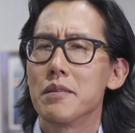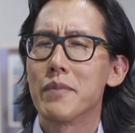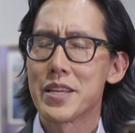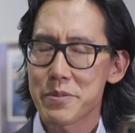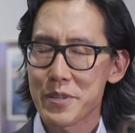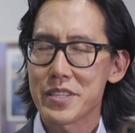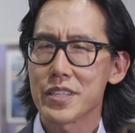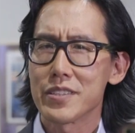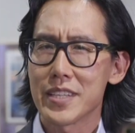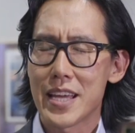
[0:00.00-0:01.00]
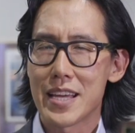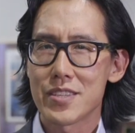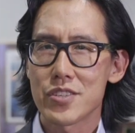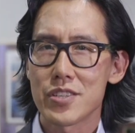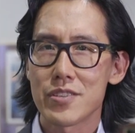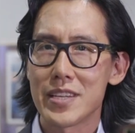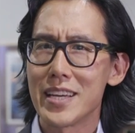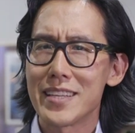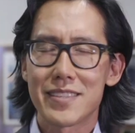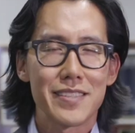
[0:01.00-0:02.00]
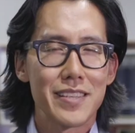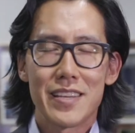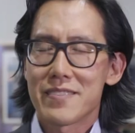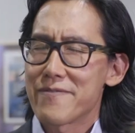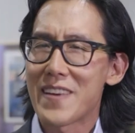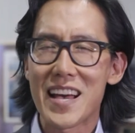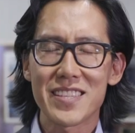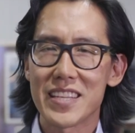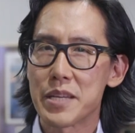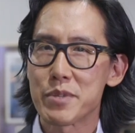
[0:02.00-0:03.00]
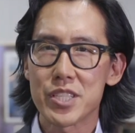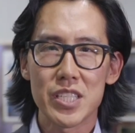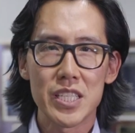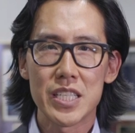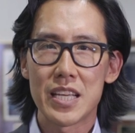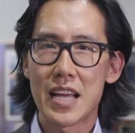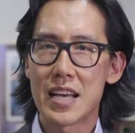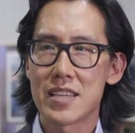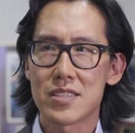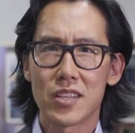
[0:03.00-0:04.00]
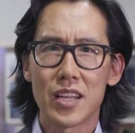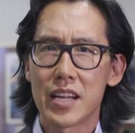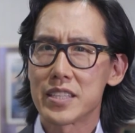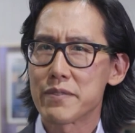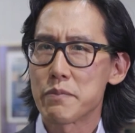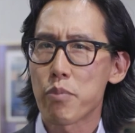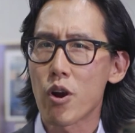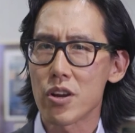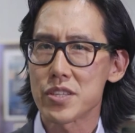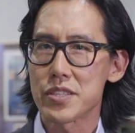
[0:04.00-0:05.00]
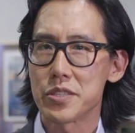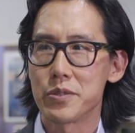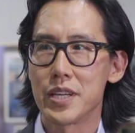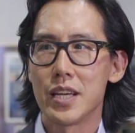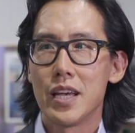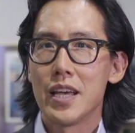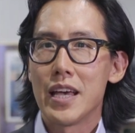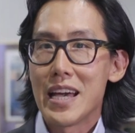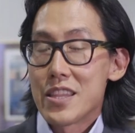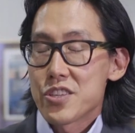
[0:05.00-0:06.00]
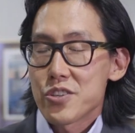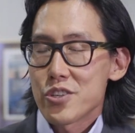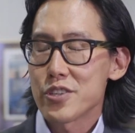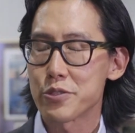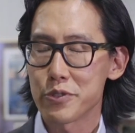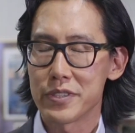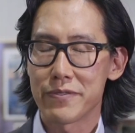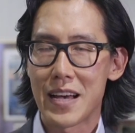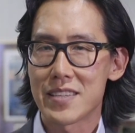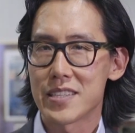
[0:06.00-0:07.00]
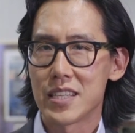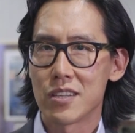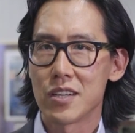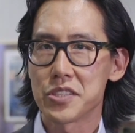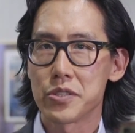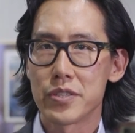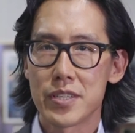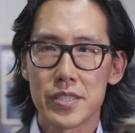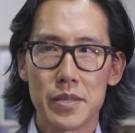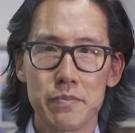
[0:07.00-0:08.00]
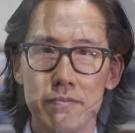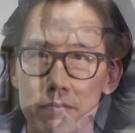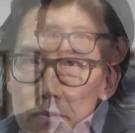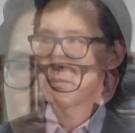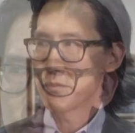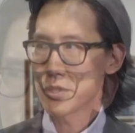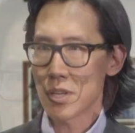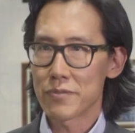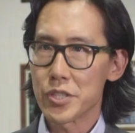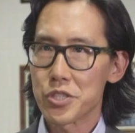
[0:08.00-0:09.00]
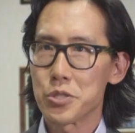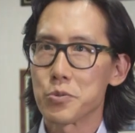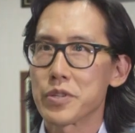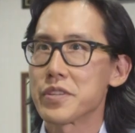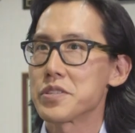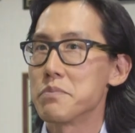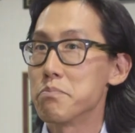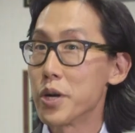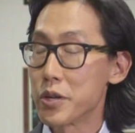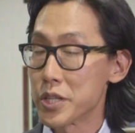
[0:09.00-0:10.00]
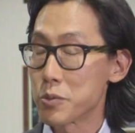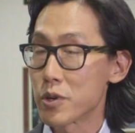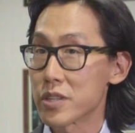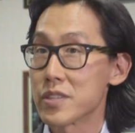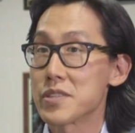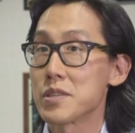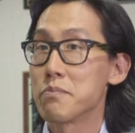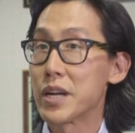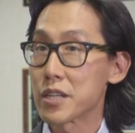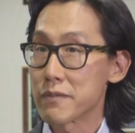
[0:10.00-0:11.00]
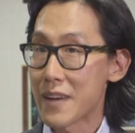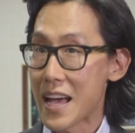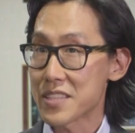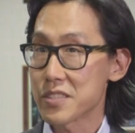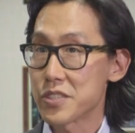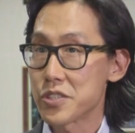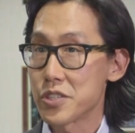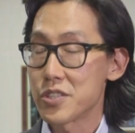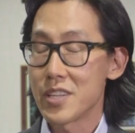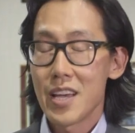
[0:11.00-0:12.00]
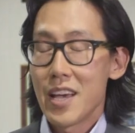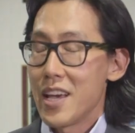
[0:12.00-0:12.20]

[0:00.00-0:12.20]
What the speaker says: My inspiration to go into hand surgery, it's a fascinating machine. It has a lot of different parts to it. And the surgery is really fascinating also. There's some soft tissue work, there's some bony work, there's some microvascular surgery.